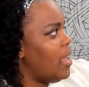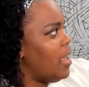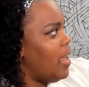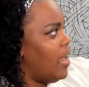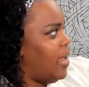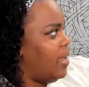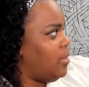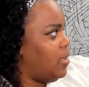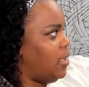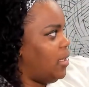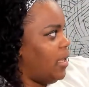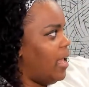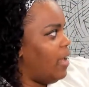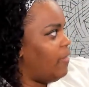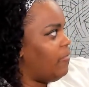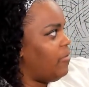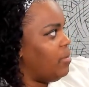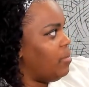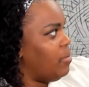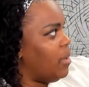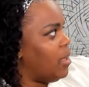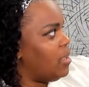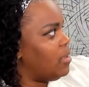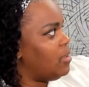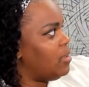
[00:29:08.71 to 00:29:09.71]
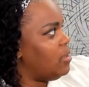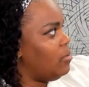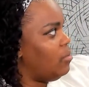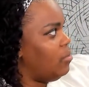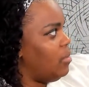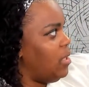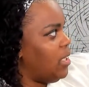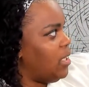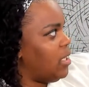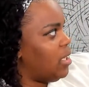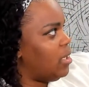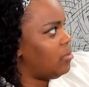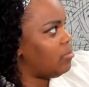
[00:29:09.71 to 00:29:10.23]
and then every month
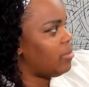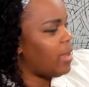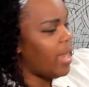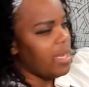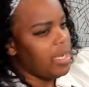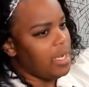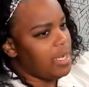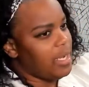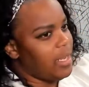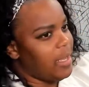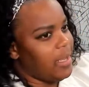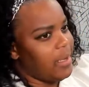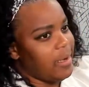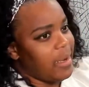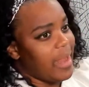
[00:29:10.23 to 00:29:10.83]
we can write it in,